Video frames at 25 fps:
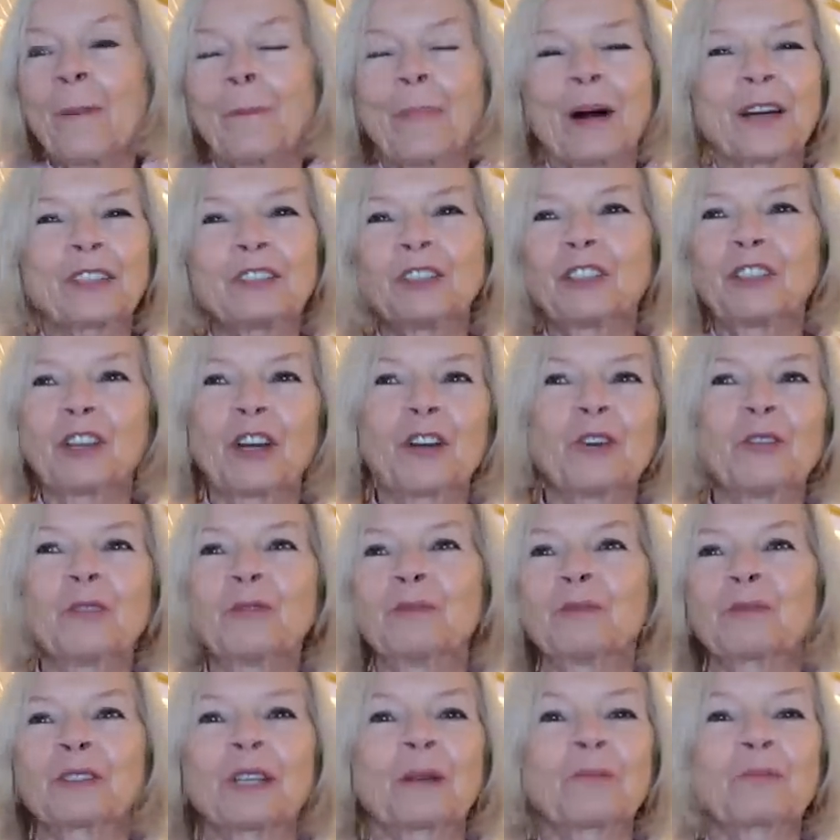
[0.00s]
But you
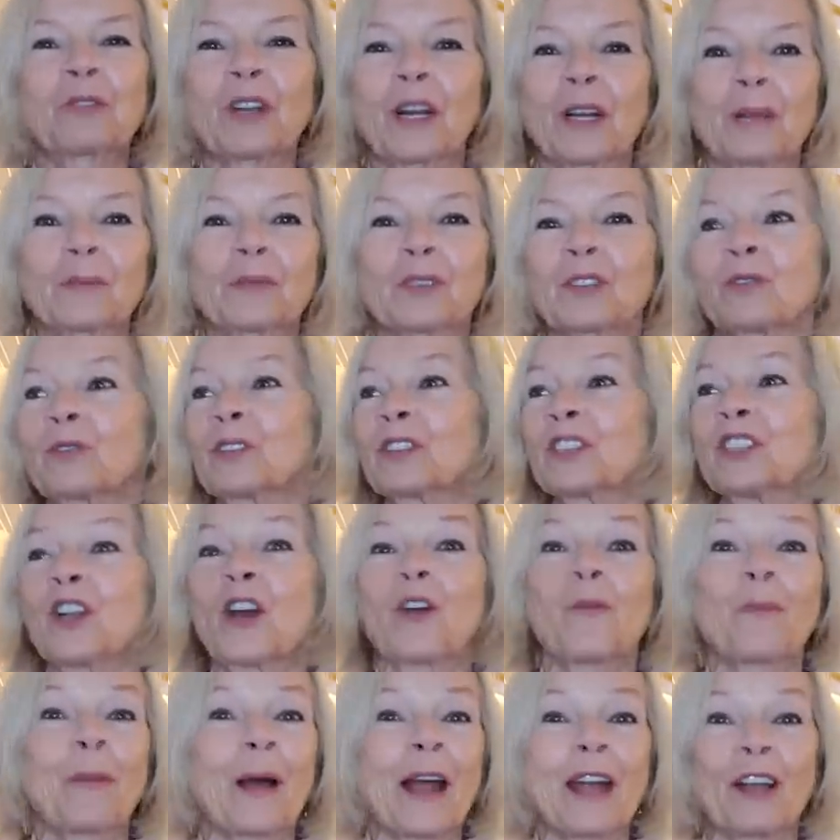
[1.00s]
know, sometimes there is
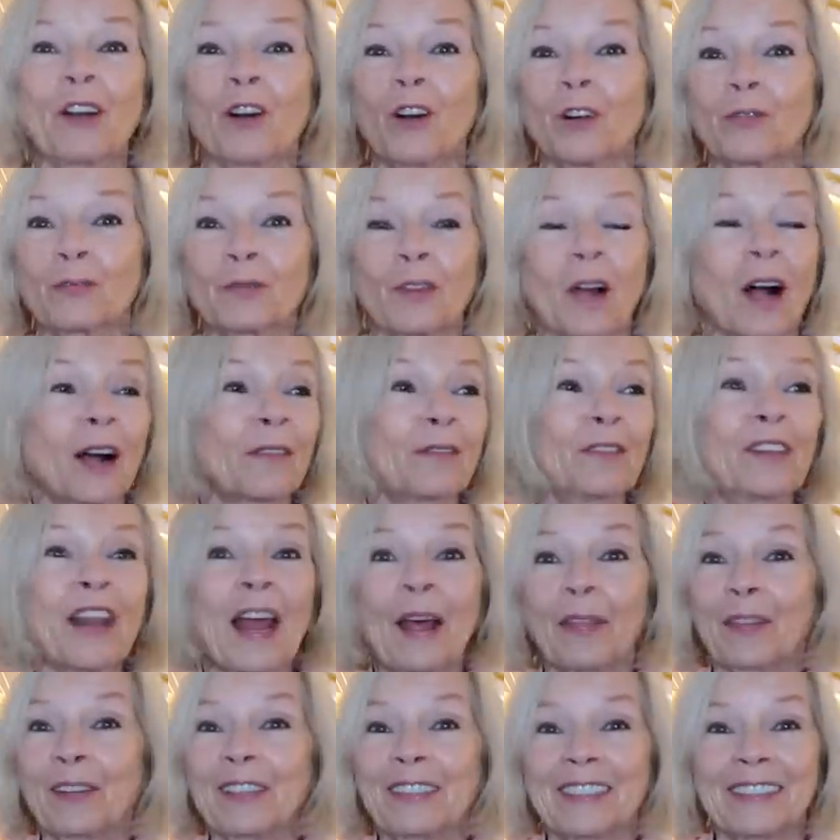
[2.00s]
no payoff. I've
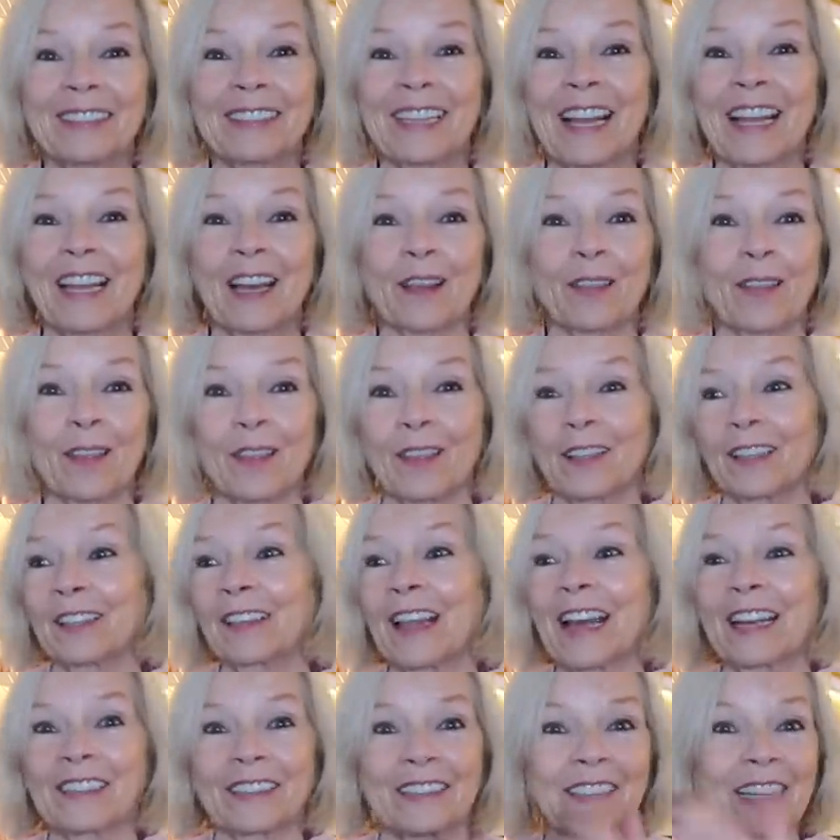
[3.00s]
nothing to say other
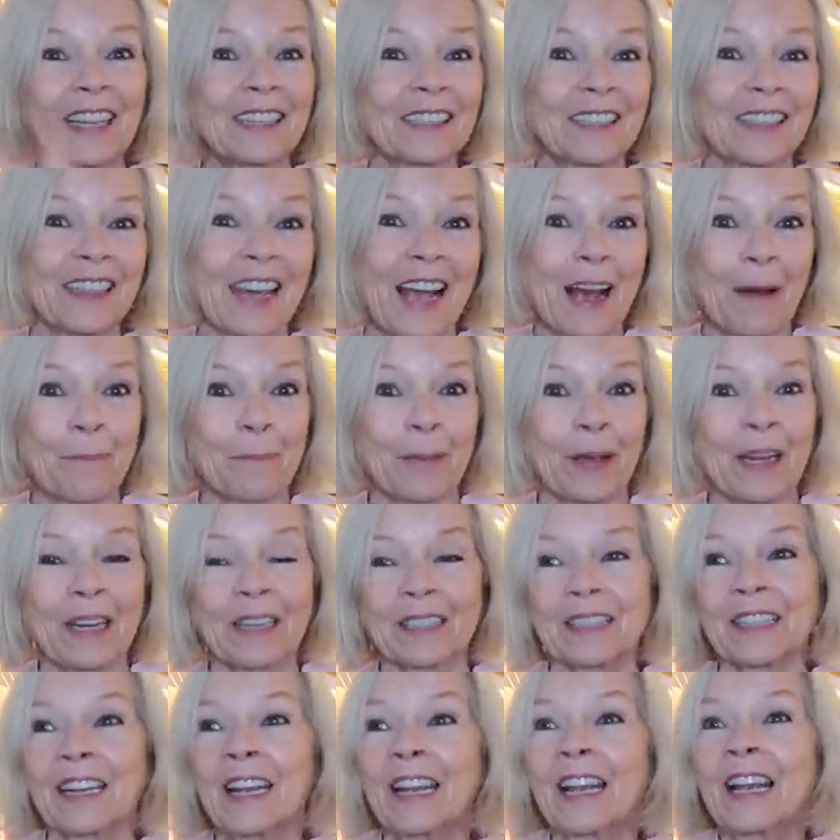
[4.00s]
than that's the end of that
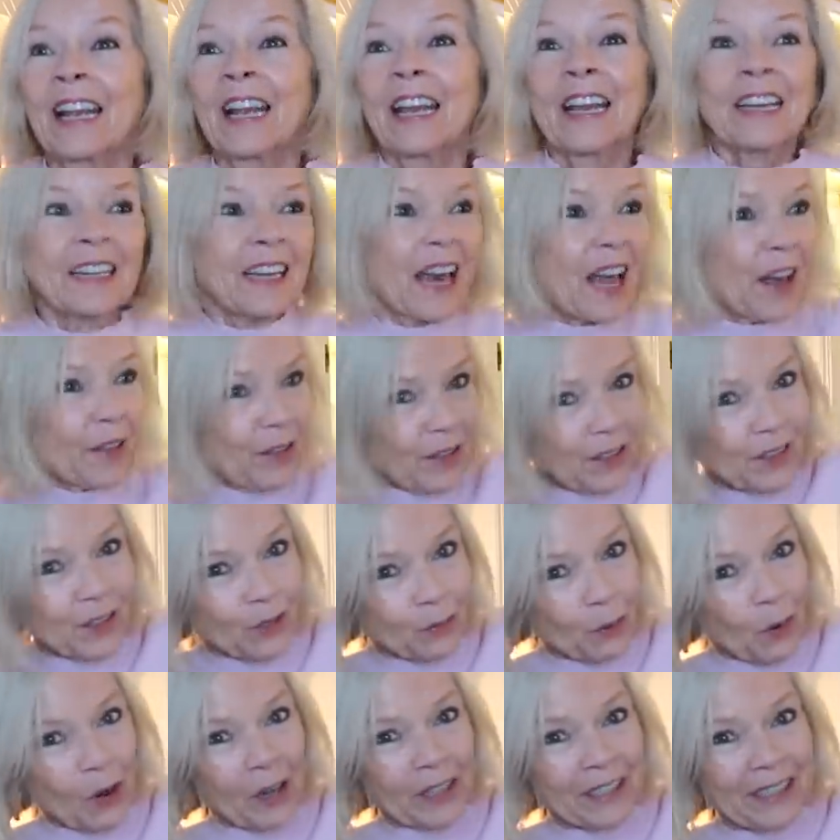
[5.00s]
bit. Now this
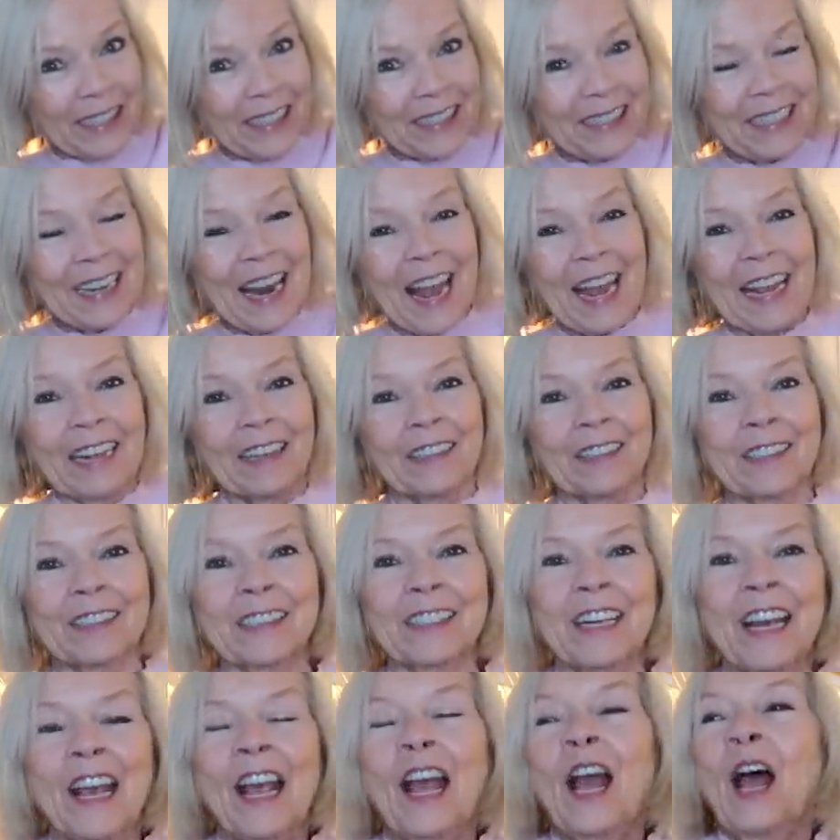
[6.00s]
is what I did
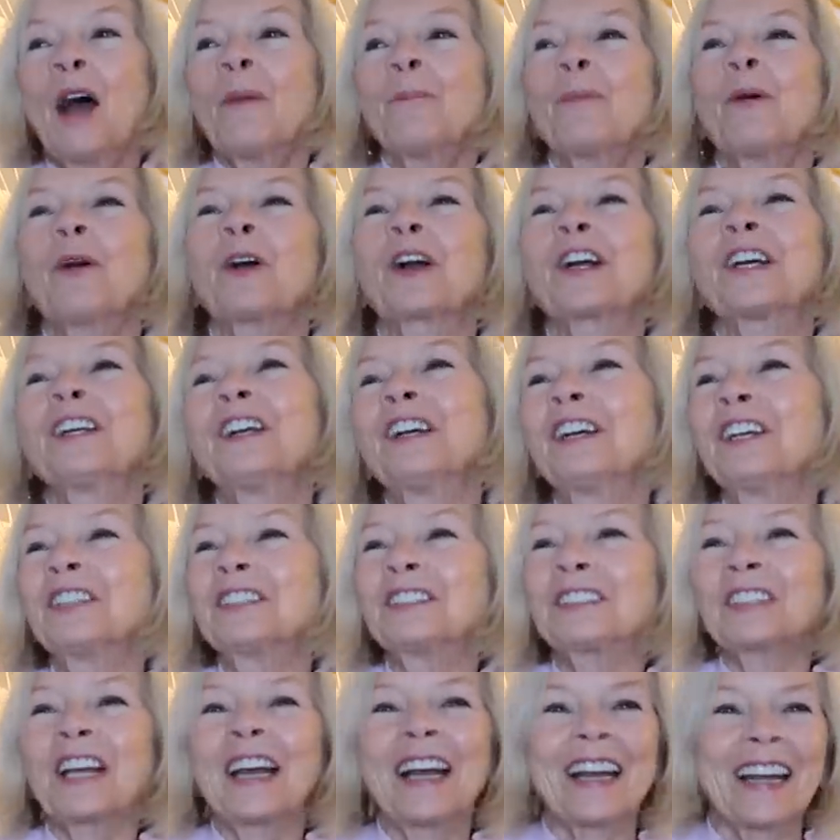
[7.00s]
next. But can I
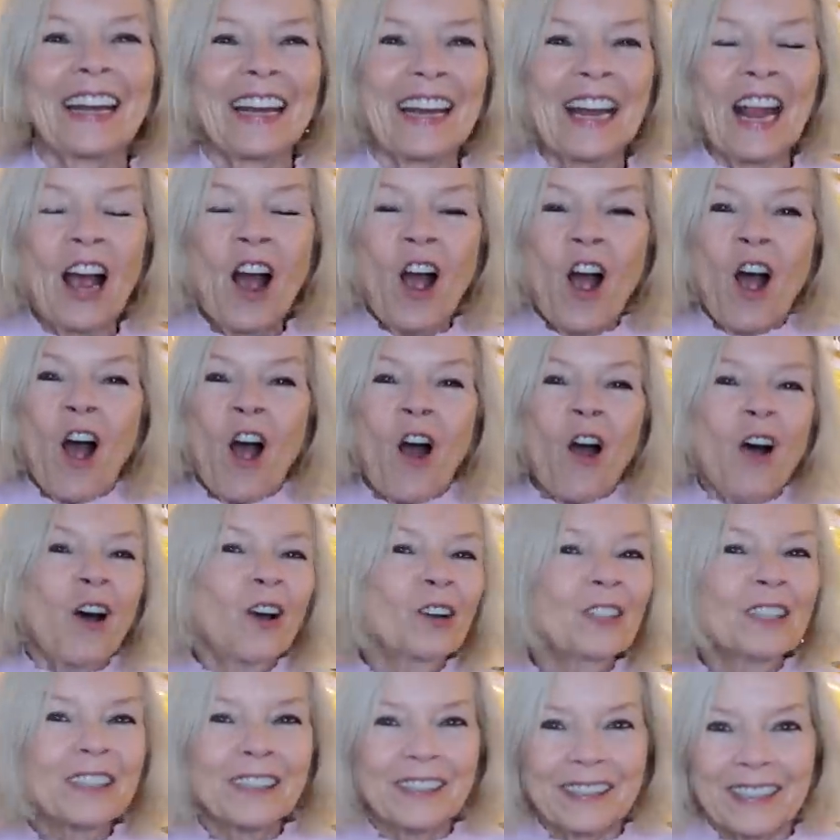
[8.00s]
say,
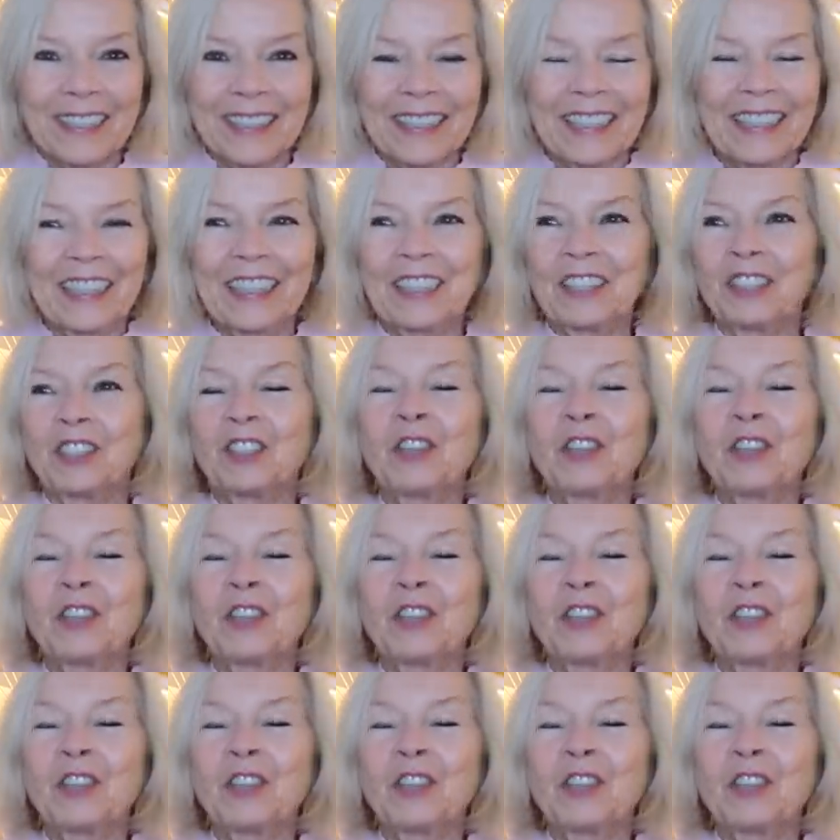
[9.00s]
honestly,